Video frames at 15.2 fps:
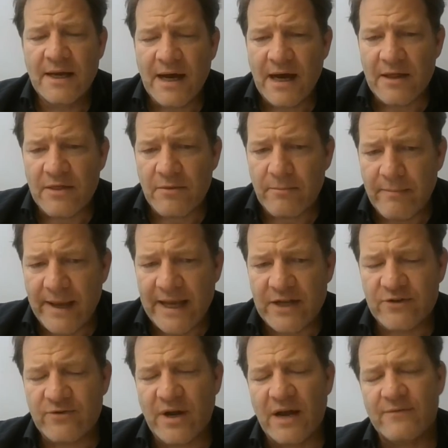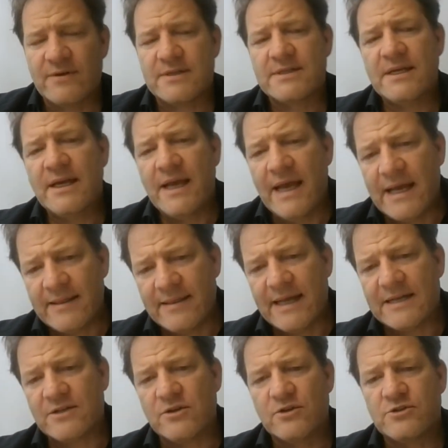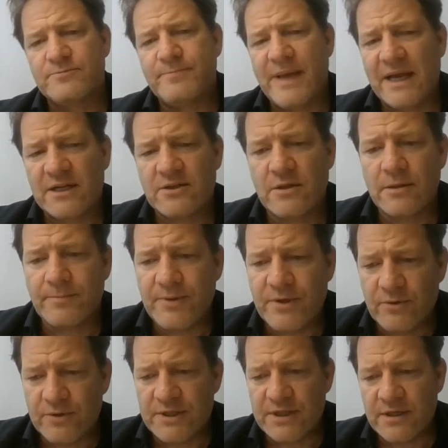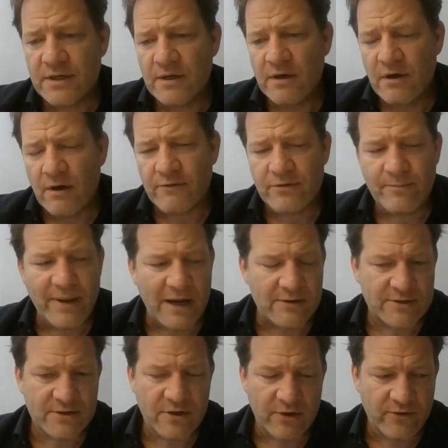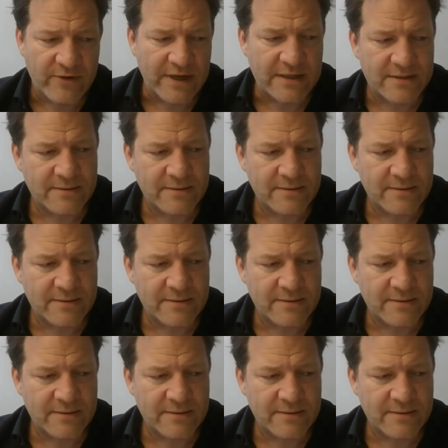are the main drivers, and that goes back to the beauty of the Paris contract.